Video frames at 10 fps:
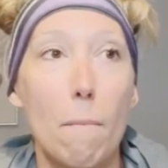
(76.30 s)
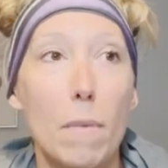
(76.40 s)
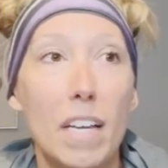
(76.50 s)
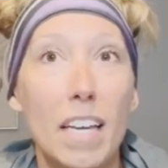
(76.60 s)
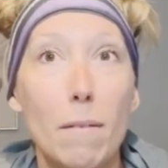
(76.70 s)

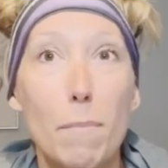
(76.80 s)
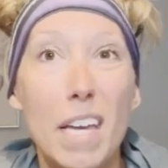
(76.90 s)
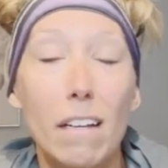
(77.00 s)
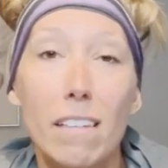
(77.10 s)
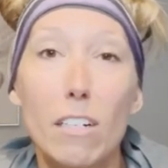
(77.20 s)
can be
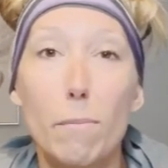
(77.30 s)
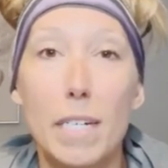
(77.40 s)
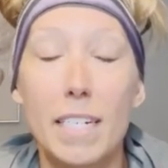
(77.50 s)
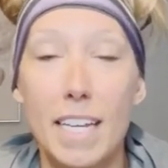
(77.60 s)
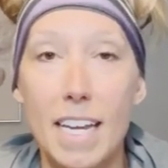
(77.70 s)
a little
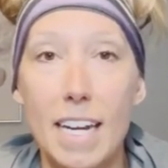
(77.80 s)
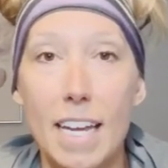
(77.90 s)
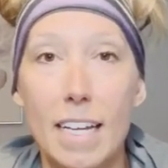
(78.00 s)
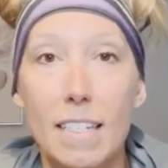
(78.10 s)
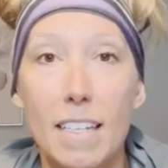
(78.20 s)
bit
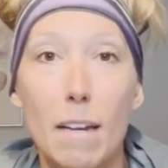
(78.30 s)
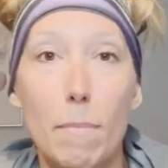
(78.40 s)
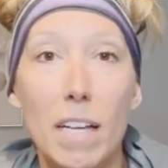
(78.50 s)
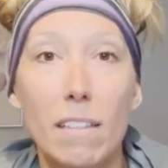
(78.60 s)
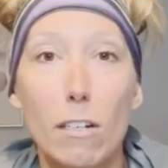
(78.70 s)
tedious, can
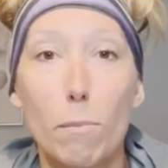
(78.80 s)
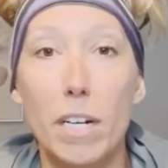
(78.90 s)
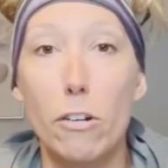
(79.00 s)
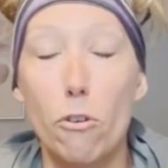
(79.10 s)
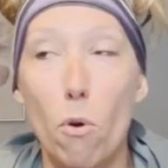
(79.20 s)
be a little bit
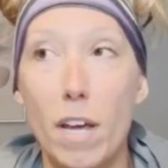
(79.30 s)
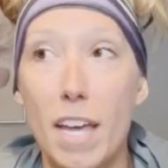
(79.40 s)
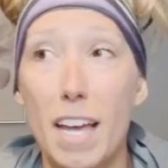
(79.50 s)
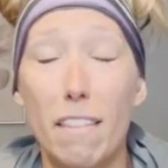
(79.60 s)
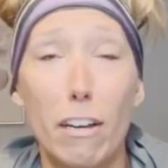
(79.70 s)

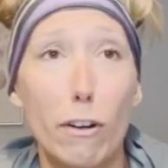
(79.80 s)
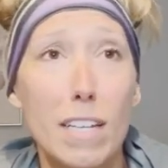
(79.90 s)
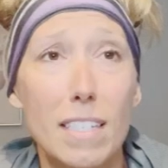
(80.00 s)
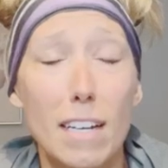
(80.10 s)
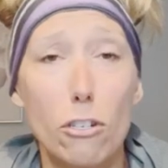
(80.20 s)
annoying. There
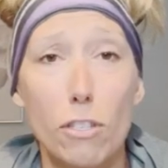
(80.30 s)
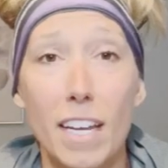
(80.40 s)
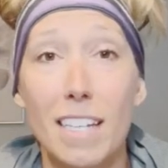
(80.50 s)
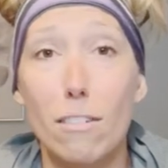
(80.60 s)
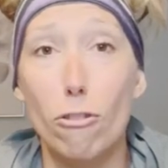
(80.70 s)
is such thing
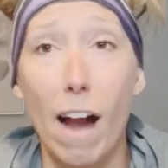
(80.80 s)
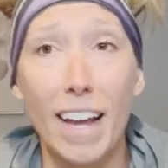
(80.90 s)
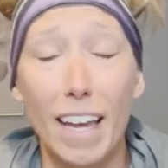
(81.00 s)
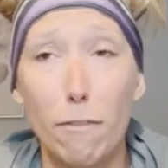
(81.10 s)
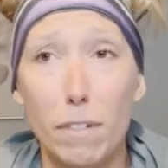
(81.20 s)
as
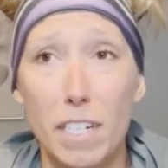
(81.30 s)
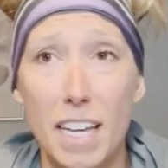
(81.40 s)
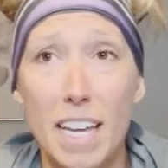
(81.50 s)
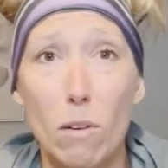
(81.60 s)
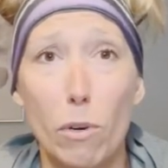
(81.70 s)
tracking
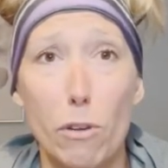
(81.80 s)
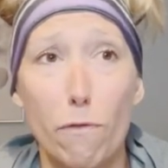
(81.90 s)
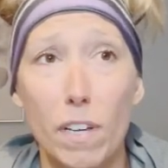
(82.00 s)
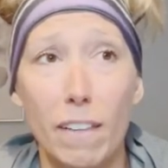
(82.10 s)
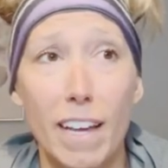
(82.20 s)
fatigue, where you
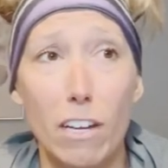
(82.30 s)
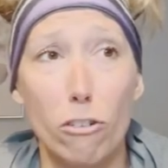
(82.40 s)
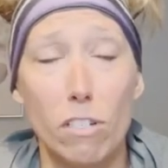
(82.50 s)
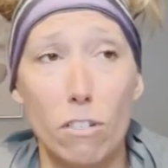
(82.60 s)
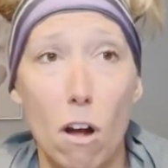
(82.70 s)
feel like you're
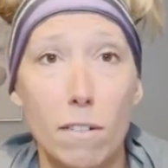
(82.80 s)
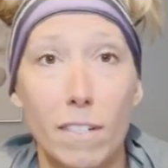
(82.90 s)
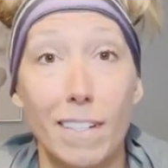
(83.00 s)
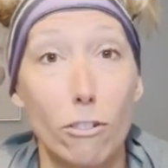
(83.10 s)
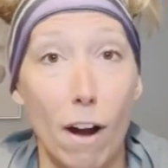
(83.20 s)
just
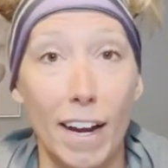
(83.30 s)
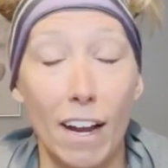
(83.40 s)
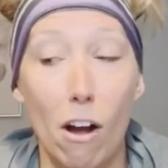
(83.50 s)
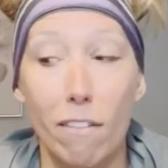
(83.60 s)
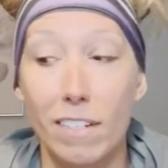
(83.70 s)
constantly tracking
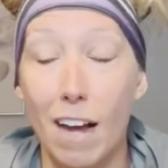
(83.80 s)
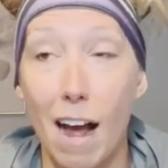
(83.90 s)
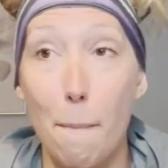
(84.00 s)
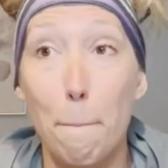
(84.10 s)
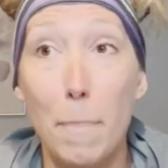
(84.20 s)
all the
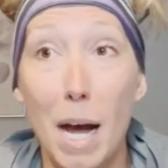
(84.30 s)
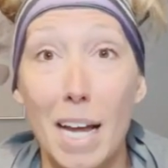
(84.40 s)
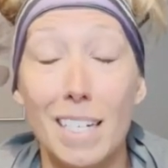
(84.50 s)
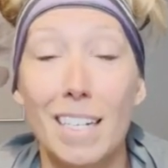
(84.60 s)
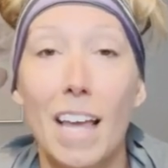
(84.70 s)
time. But